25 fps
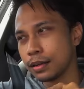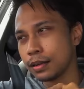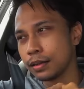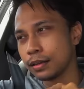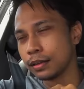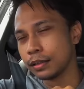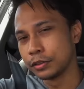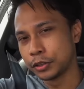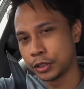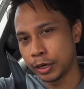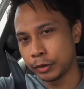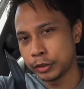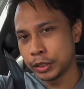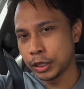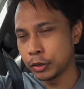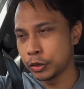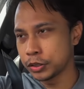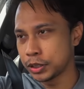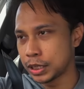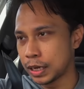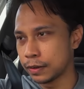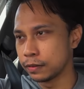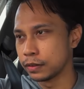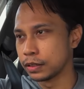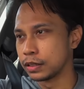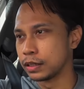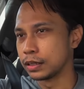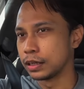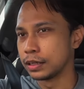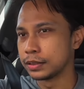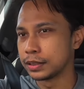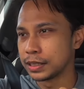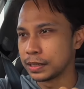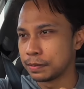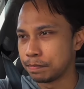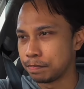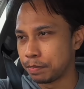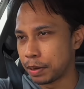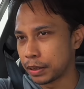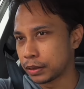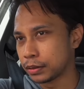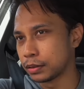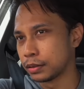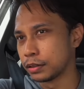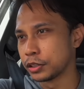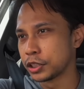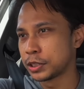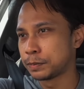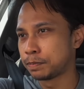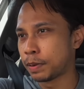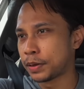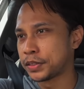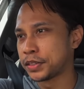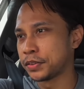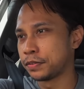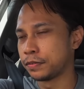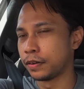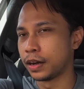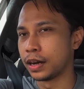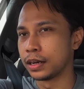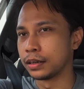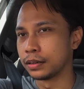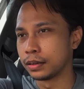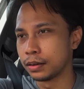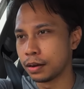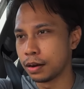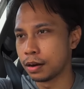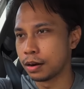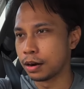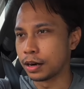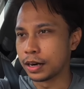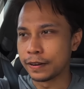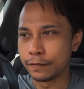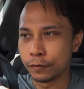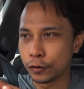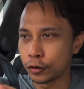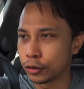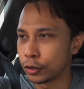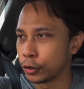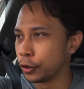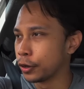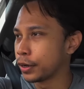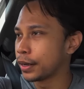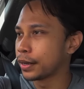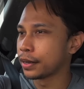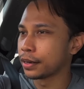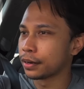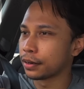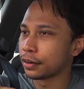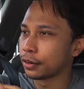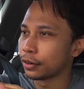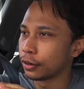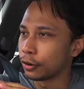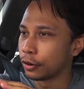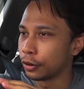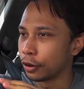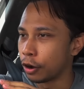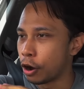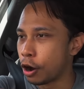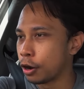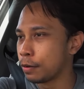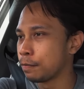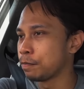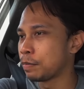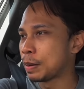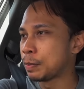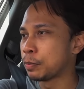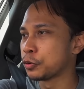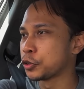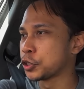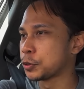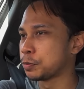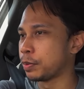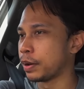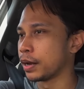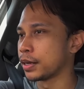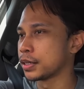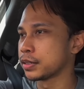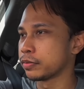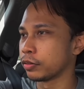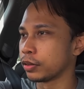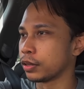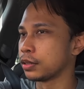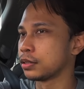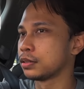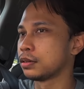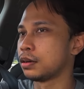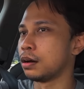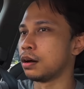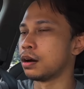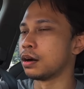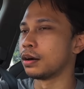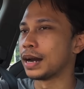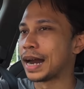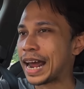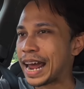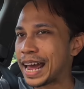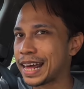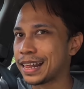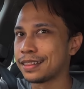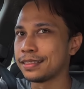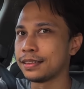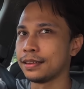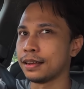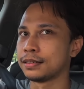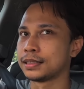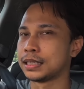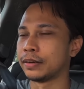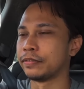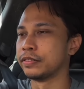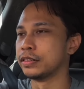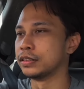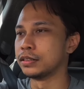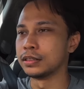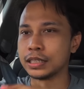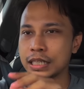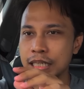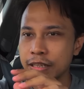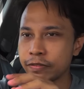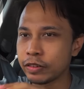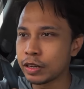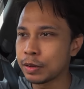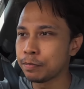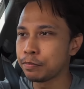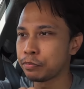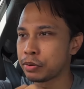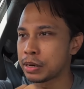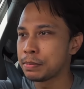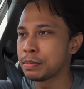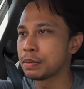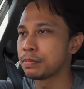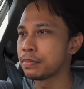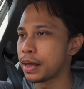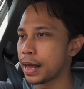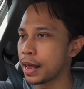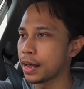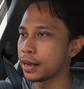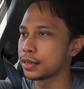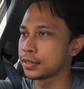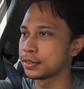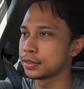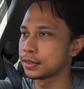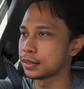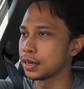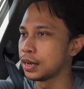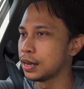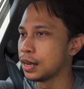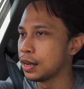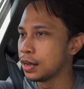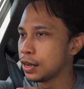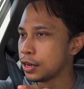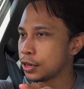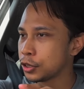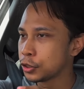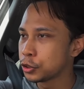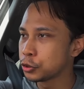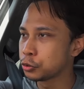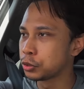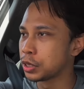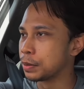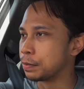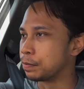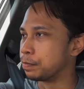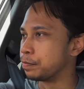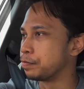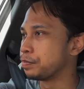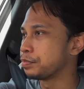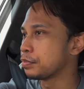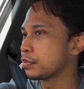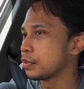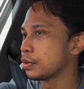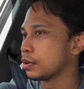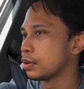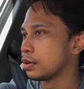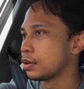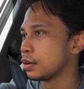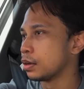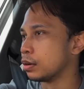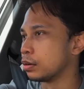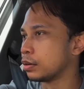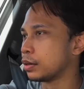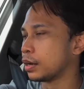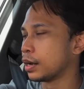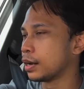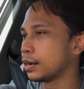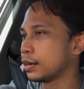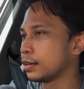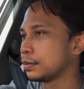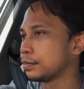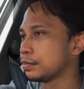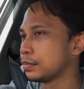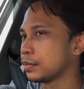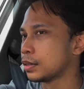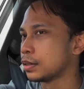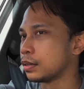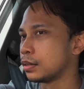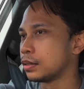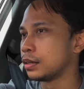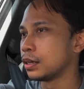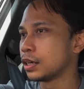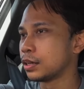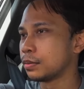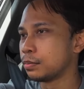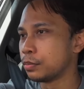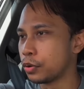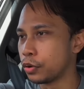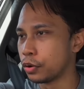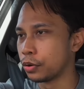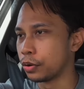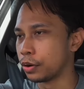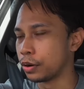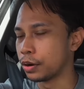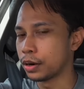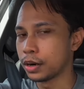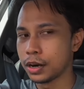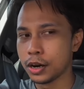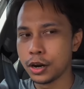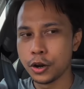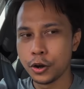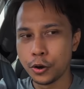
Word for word: the Chery Tiggo seven is a better specified car. If you look at the on-paper specs for this car and the X seventy, even in Premium X trim, okay, you get more